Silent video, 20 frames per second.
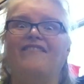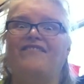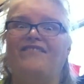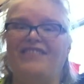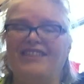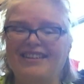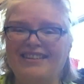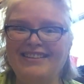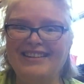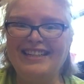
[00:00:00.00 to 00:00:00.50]

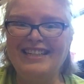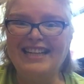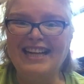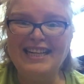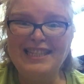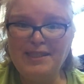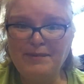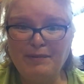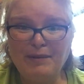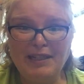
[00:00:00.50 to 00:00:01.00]
Very
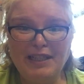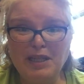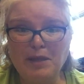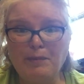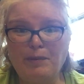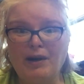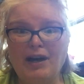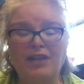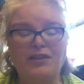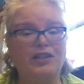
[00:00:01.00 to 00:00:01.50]
nice putting the
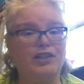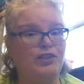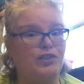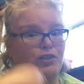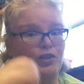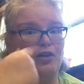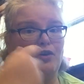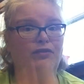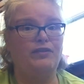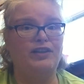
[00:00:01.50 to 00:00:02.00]
pot in the
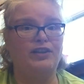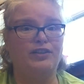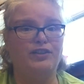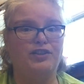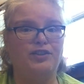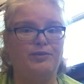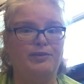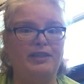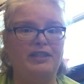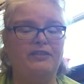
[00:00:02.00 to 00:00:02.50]
stove.
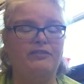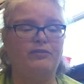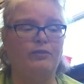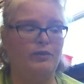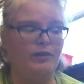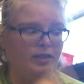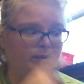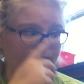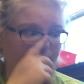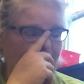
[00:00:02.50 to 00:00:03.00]
Here's your
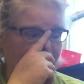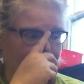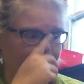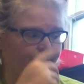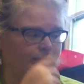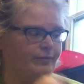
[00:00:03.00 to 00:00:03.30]
reinforcement.